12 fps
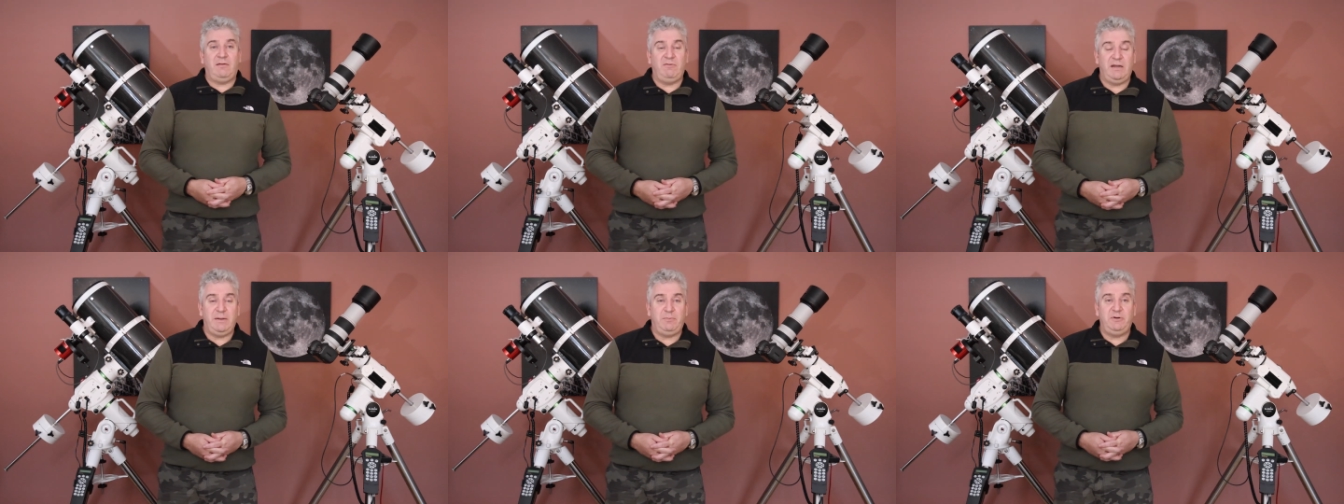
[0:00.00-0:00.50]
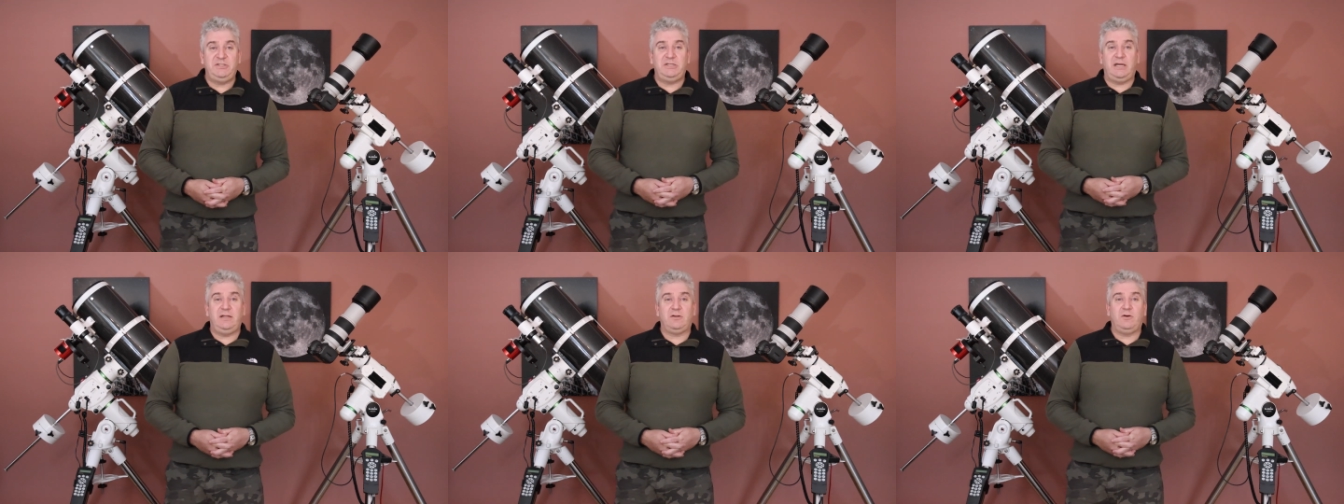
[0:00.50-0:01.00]
I really
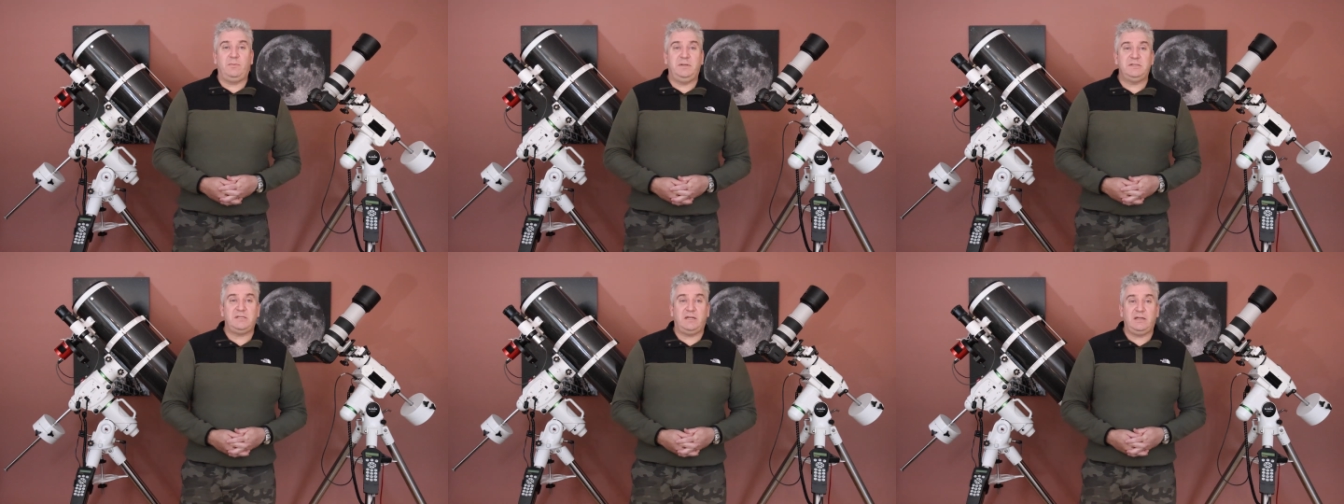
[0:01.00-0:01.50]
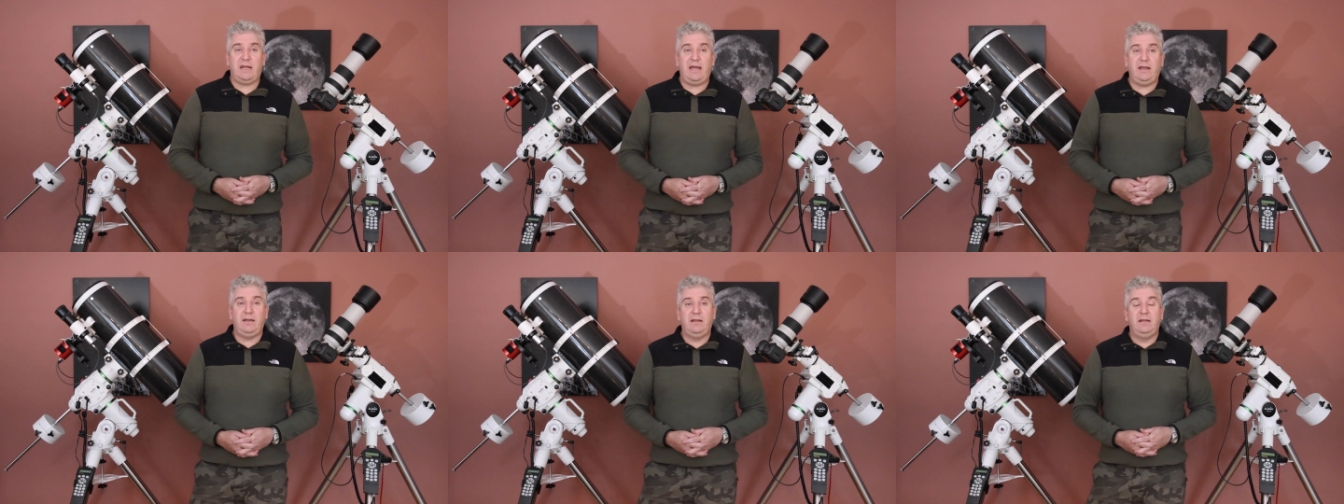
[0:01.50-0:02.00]
appreciate the comments that I
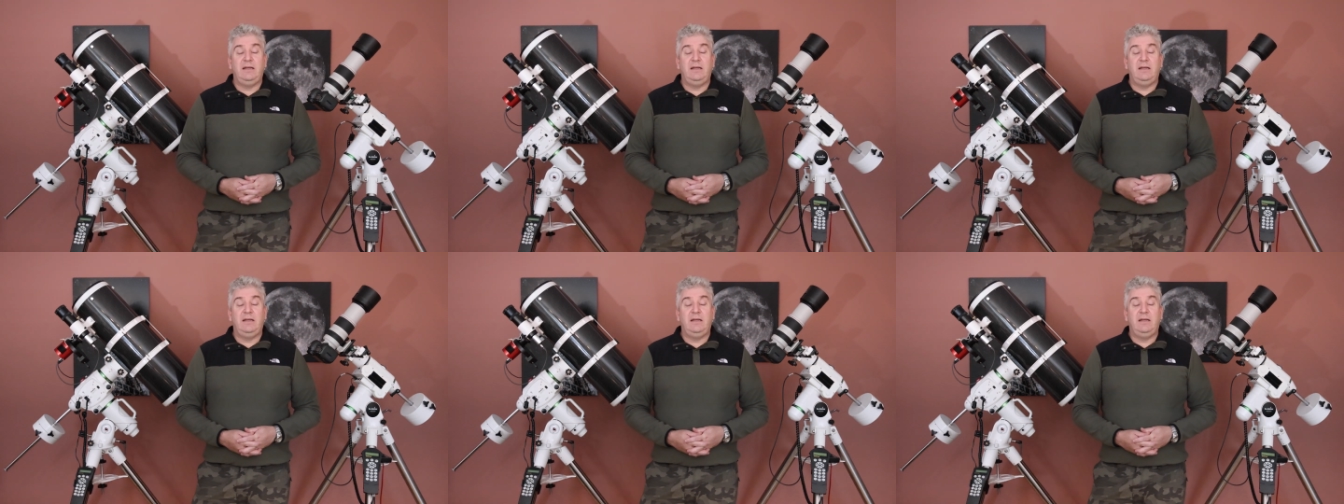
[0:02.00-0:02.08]
get